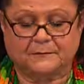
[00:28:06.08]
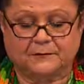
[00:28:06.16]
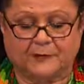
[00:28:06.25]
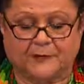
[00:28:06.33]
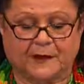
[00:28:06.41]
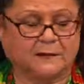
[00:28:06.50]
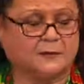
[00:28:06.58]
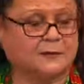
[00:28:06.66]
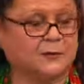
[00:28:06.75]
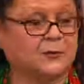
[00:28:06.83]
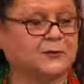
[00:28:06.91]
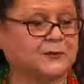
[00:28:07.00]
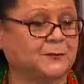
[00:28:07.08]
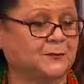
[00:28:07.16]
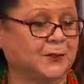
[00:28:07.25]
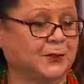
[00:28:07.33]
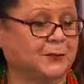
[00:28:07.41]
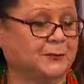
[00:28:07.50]
for that
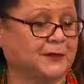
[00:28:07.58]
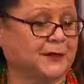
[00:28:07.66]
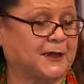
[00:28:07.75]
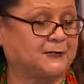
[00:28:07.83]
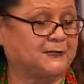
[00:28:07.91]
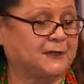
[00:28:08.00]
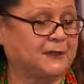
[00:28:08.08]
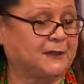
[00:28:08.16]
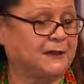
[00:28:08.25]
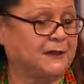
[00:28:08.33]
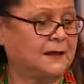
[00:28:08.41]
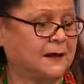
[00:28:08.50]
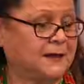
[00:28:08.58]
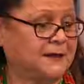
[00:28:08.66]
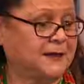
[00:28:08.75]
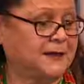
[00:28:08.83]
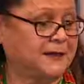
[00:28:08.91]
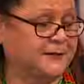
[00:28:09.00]
awesome welcome to country
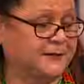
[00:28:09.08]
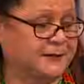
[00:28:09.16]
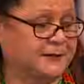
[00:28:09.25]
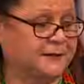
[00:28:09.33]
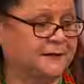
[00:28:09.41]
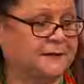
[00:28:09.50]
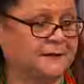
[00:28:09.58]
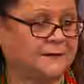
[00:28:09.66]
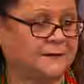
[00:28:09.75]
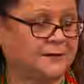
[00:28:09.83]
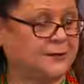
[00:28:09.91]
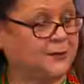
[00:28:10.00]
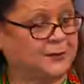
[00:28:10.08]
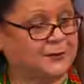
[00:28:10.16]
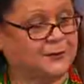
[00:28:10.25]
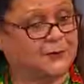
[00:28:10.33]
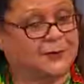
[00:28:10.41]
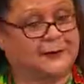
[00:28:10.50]
and hearing the Yorta
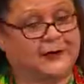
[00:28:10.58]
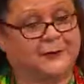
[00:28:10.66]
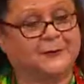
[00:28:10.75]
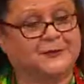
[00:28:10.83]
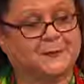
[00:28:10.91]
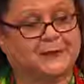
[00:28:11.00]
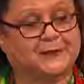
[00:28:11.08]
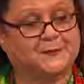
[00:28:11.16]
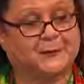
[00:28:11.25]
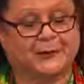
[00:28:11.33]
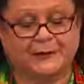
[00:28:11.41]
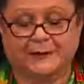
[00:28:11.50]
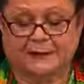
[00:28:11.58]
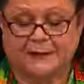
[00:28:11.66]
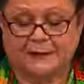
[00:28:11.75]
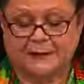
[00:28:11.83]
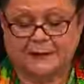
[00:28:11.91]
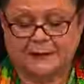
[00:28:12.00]
Yorta language being spoken.
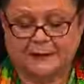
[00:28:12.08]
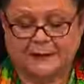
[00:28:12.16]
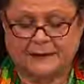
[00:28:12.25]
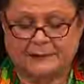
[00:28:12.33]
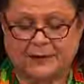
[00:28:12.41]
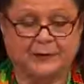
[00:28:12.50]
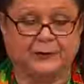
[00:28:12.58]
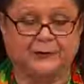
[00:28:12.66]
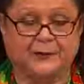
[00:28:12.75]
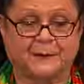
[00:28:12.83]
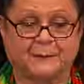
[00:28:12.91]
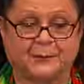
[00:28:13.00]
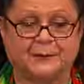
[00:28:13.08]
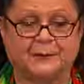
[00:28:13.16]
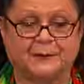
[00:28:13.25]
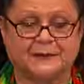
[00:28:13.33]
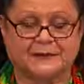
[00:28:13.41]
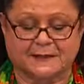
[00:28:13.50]
I agree,
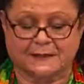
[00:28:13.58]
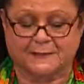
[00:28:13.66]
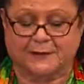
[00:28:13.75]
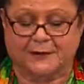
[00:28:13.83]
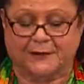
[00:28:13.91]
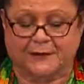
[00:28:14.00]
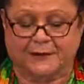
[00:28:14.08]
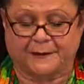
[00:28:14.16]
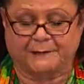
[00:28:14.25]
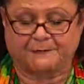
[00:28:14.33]
Paul, it's inspiring.